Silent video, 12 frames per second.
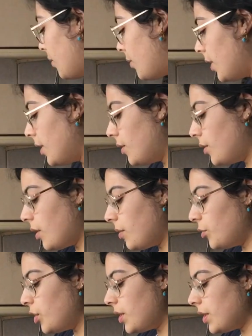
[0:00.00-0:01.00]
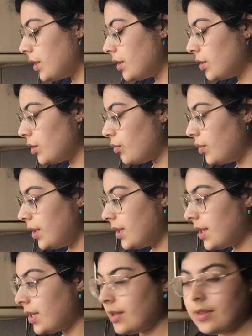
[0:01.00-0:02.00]
Right, so I'm just gonna
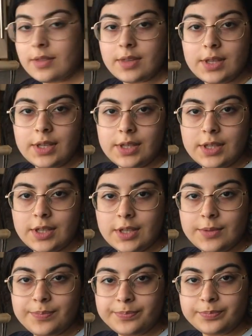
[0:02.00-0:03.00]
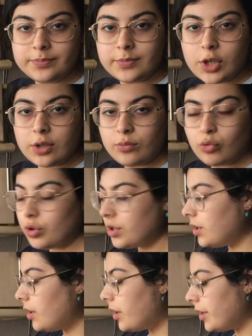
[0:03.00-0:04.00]
squeeze in the
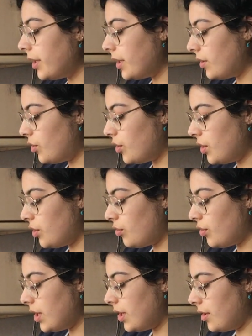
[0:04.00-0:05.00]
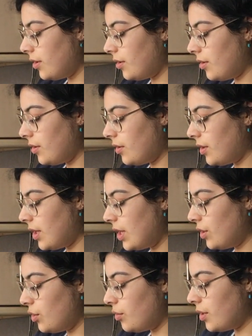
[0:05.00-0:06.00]
roasted garlic just straight
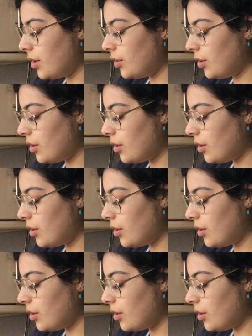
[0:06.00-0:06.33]
into it on